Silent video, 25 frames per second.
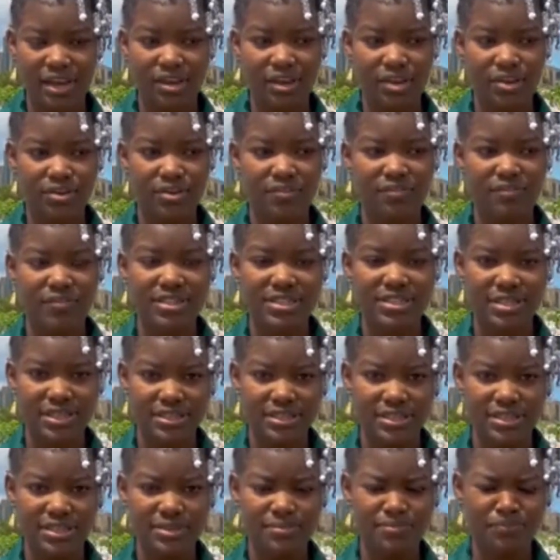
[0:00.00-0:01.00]
at the
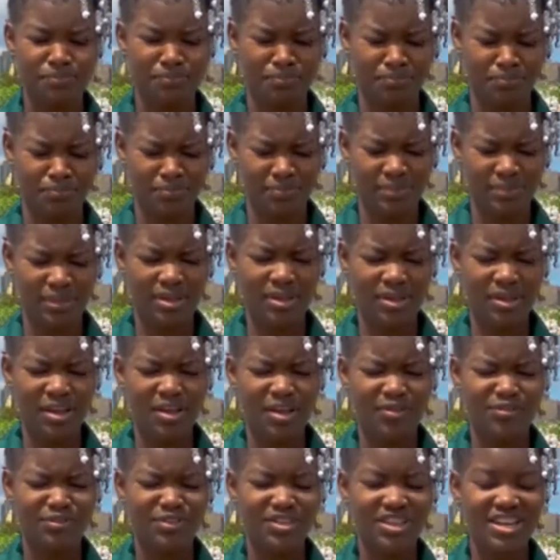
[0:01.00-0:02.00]
University
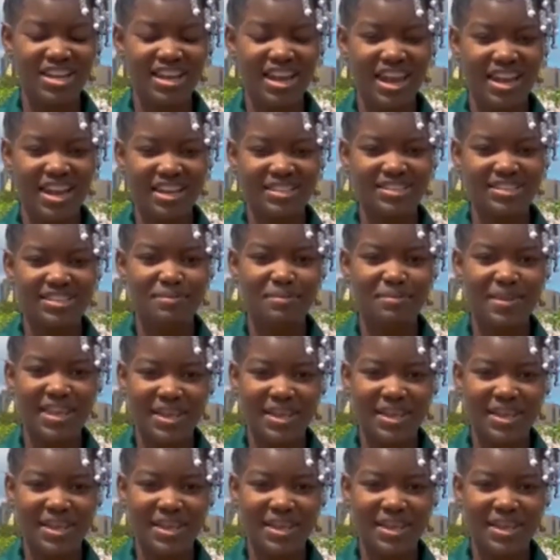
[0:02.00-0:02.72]
of Trinidad and